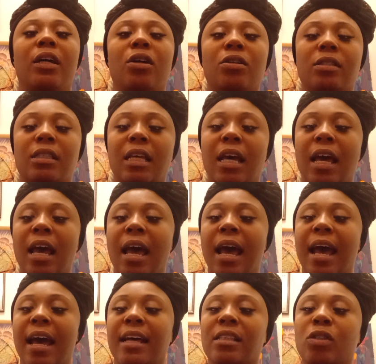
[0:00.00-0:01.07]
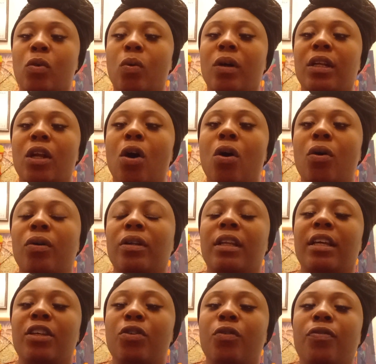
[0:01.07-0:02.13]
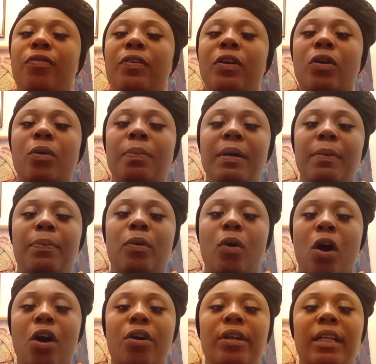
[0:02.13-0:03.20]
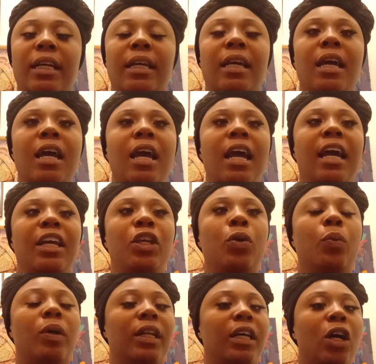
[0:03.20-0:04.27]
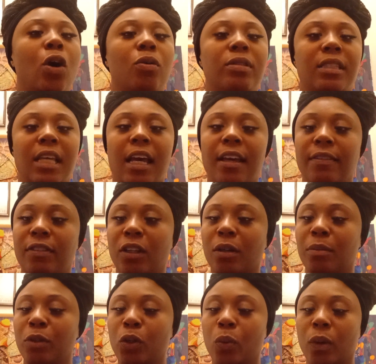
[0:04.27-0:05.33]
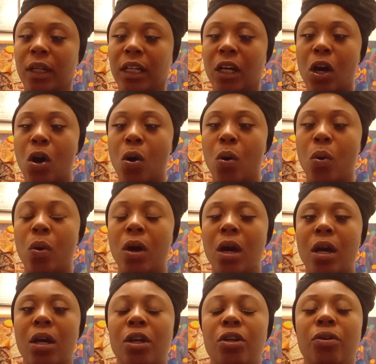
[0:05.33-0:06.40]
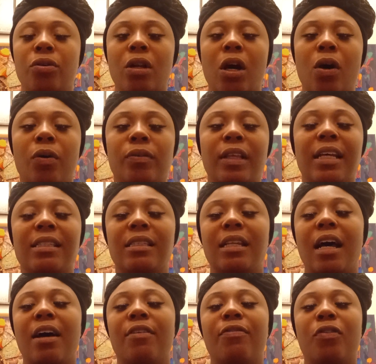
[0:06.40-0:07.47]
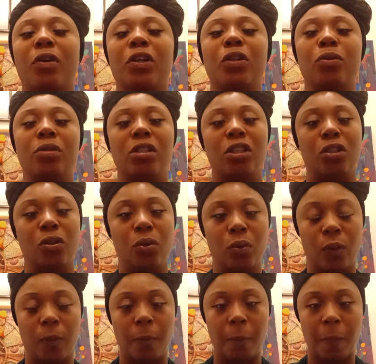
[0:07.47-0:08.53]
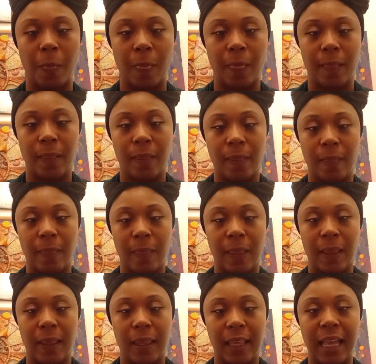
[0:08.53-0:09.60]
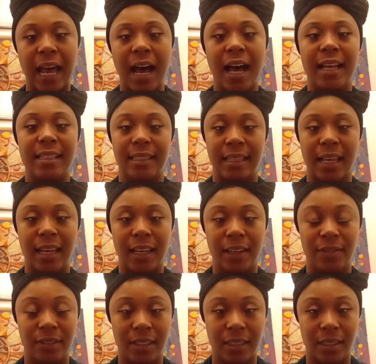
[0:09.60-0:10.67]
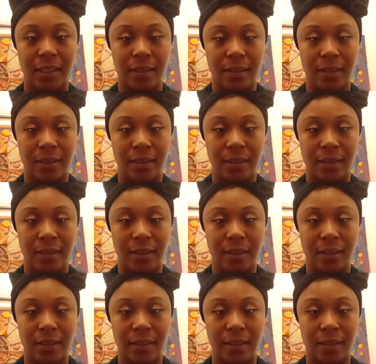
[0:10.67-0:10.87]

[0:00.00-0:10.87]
else has going on, and you feel people hurting and you want to go save them. You want to go, that's not for you to do. God saves.